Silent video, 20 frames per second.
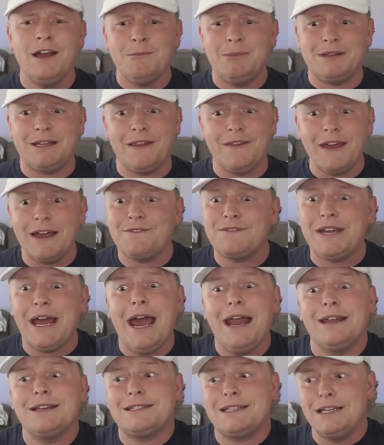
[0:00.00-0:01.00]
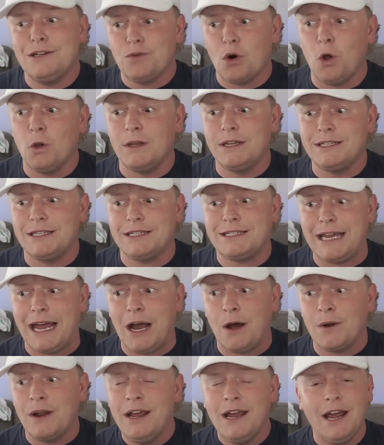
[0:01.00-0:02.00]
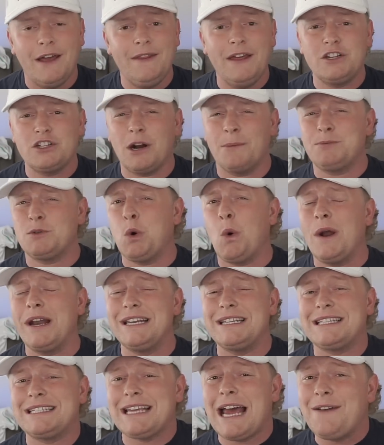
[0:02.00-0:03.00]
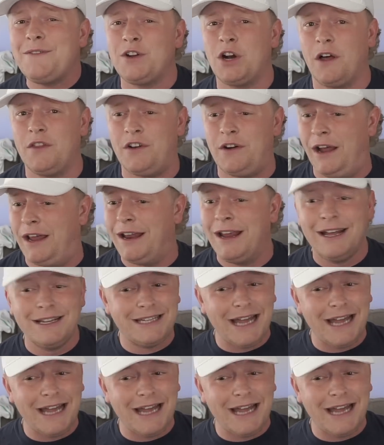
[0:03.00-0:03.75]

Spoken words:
But then they have Tennessee roll into town, and they drop 27 on their head.